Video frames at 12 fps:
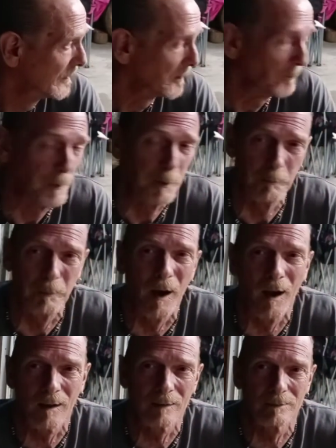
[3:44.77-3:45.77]
and put it
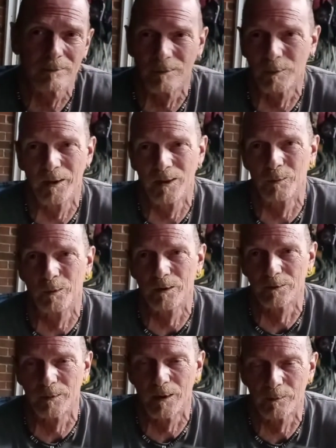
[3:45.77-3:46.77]
back the way that it
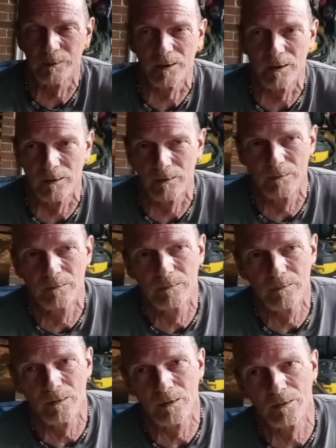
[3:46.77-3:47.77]
was when I was a kid,
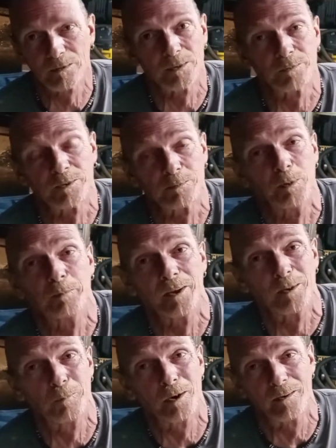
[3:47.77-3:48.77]
except for some
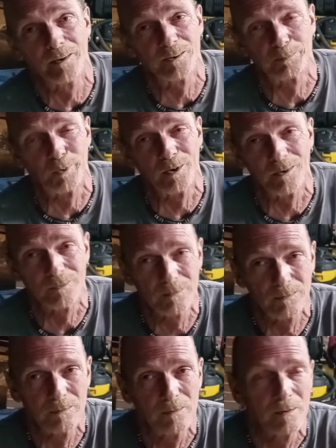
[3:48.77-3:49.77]
updated modern day springs.
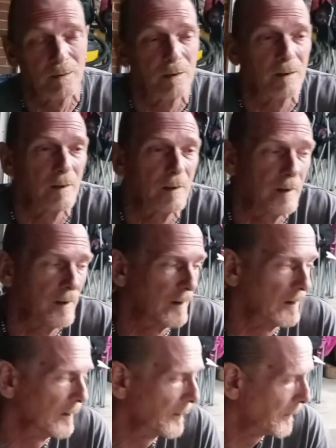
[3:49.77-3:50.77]

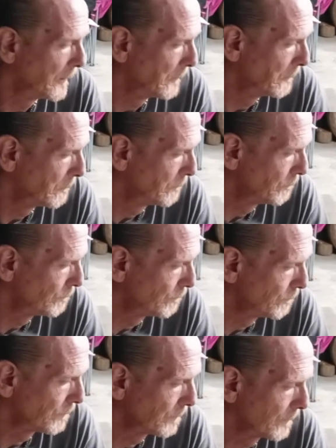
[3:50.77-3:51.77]
I
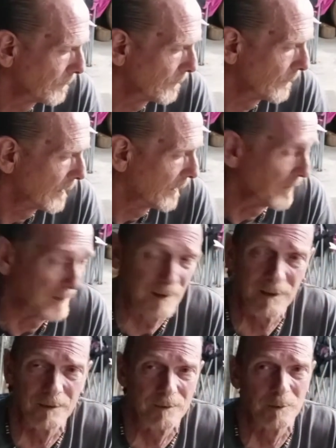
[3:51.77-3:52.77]
think the
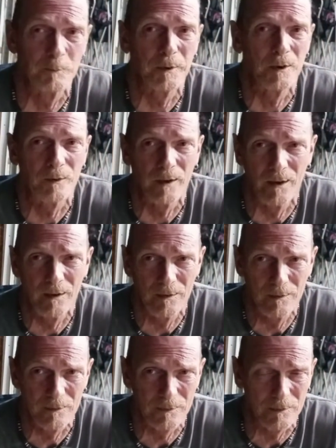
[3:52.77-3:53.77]
head should be okay.
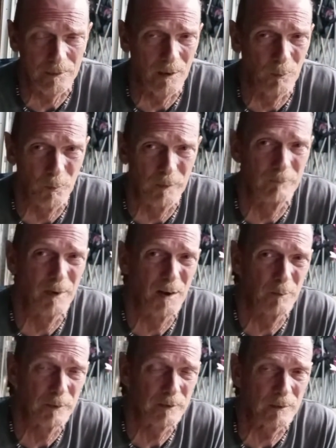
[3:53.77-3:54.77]
It's just got one
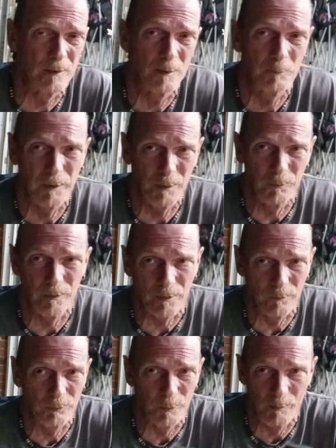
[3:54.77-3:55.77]
valve that's stuck, but I want to
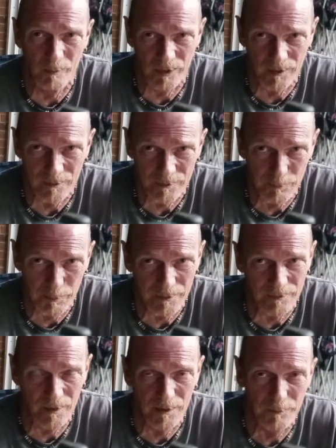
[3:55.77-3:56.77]
go through everything just to be
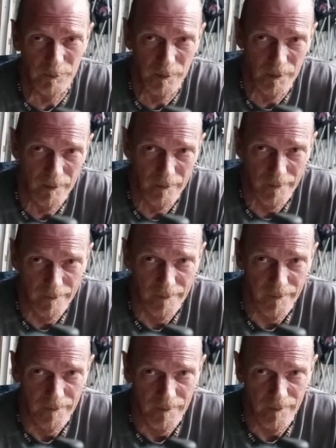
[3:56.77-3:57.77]
safe.
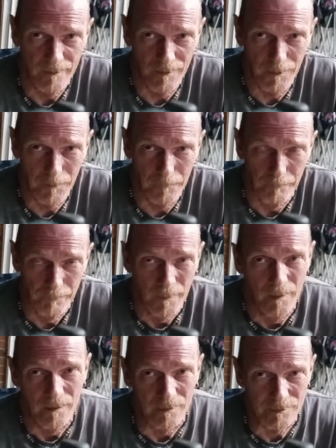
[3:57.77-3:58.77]
I
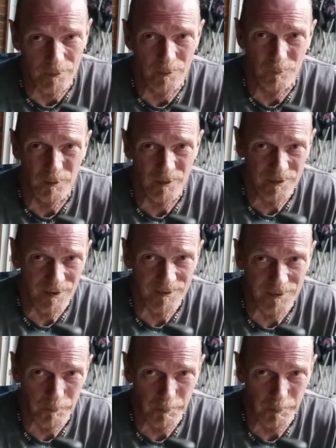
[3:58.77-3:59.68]
still don't want to change any